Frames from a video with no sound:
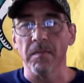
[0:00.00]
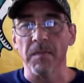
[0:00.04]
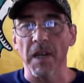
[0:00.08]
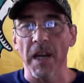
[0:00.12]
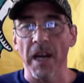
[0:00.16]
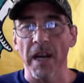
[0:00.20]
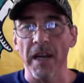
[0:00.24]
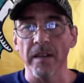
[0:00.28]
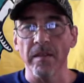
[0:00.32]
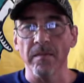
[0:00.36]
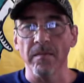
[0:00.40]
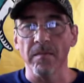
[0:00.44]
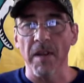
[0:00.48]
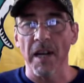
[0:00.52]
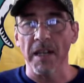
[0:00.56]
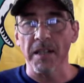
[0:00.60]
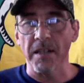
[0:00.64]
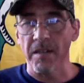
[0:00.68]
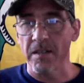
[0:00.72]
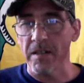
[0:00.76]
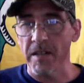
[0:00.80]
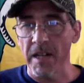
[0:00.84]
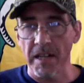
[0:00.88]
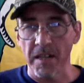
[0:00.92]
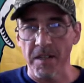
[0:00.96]
Okay?
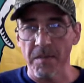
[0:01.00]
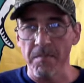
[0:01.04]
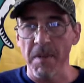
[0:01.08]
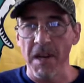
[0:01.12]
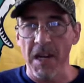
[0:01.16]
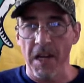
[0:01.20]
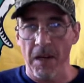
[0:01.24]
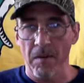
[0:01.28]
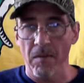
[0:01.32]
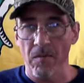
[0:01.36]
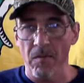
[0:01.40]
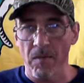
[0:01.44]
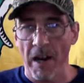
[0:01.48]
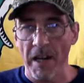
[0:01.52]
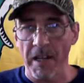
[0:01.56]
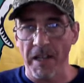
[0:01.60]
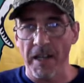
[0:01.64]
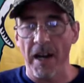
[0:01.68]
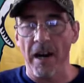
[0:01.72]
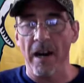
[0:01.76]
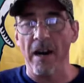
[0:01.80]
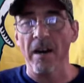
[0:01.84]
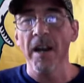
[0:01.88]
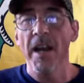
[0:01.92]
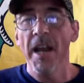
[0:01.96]
That's that's me right
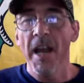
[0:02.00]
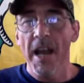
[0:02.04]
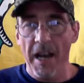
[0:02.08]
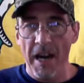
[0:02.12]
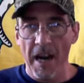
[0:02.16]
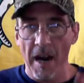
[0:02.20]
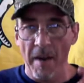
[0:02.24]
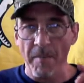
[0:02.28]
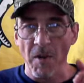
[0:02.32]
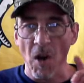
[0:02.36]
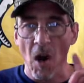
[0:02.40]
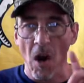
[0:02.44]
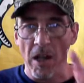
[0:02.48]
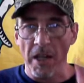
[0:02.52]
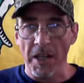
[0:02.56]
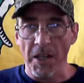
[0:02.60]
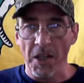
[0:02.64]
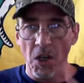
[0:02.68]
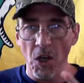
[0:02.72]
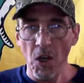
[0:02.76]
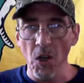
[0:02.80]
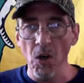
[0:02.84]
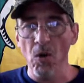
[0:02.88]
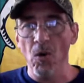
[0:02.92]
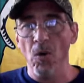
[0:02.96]
there. And I'm
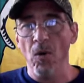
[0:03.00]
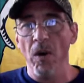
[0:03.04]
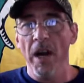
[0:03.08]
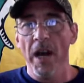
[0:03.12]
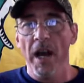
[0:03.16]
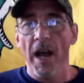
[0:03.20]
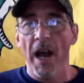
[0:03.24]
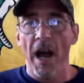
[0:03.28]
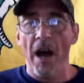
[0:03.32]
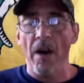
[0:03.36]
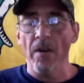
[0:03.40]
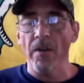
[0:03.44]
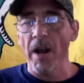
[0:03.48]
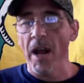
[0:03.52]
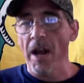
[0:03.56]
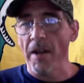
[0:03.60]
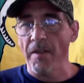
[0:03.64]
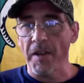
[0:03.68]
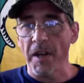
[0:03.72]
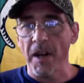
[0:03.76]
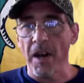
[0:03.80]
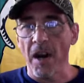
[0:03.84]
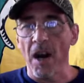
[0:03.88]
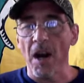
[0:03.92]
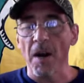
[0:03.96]
calling you out
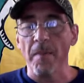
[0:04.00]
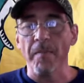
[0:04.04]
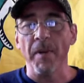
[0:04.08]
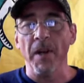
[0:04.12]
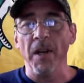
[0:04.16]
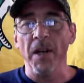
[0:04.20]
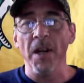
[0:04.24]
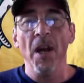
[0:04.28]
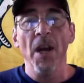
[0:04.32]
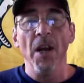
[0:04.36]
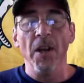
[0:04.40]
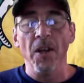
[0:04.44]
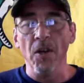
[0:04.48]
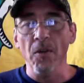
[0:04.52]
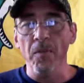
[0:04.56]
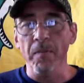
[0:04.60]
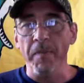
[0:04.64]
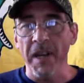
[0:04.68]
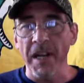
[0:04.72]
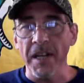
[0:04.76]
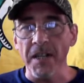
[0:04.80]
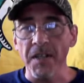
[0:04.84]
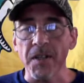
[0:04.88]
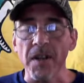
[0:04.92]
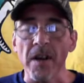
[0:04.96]
on the carpet, you
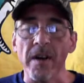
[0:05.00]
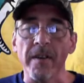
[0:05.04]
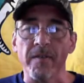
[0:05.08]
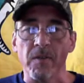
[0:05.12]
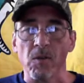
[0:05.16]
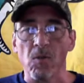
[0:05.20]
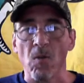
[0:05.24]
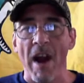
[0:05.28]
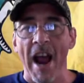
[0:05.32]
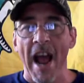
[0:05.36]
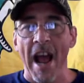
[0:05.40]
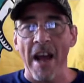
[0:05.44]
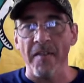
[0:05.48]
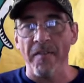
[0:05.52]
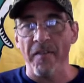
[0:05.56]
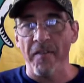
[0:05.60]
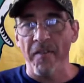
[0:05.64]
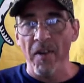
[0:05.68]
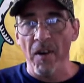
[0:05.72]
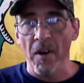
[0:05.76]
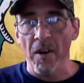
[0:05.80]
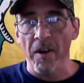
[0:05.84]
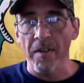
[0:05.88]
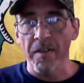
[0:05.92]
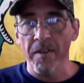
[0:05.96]
piece of rat
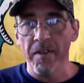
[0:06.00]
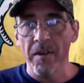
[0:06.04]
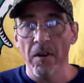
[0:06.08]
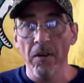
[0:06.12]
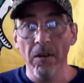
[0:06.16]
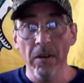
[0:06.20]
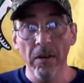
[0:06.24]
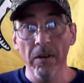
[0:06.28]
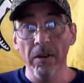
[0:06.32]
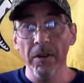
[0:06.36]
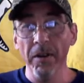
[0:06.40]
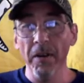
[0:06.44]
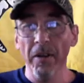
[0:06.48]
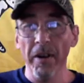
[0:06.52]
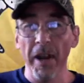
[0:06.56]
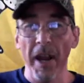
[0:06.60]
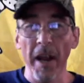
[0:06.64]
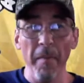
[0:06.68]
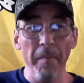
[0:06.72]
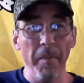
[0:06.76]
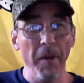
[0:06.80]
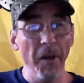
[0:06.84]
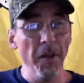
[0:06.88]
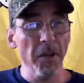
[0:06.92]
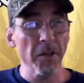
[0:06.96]
filth. Ooh, you
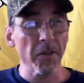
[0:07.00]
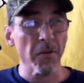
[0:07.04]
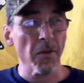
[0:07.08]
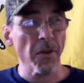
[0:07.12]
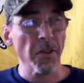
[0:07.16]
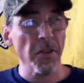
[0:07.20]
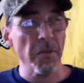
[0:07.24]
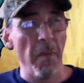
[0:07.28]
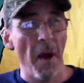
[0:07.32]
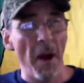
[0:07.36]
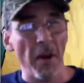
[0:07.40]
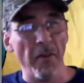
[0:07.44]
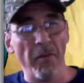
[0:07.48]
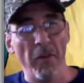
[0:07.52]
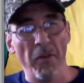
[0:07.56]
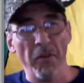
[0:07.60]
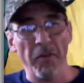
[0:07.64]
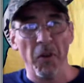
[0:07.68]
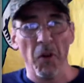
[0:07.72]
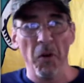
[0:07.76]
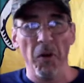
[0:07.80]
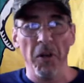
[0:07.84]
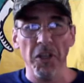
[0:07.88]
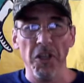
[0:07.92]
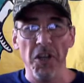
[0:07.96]
can't be disrespectful
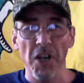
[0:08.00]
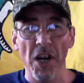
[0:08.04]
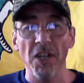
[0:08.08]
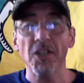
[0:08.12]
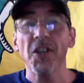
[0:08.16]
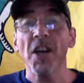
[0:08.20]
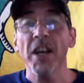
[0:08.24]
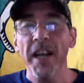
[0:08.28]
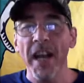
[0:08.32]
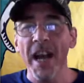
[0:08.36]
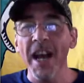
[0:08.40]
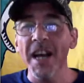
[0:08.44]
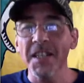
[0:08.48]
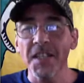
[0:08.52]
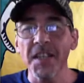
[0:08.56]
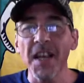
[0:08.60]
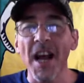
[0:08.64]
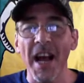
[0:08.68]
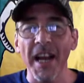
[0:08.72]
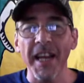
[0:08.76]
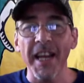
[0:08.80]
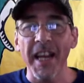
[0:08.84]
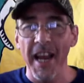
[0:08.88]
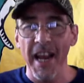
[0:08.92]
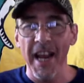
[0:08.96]
to a judge. Yes,
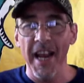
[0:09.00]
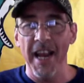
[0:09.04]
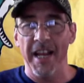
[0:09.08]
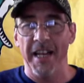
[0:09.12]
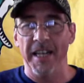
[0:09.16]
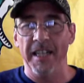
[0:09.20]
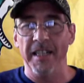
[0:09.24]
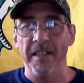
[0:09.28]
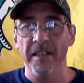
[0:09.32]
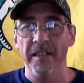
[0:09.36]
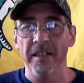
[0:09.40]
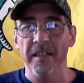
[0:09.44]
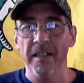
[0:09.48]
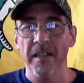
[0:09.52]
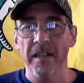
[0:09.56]
I can.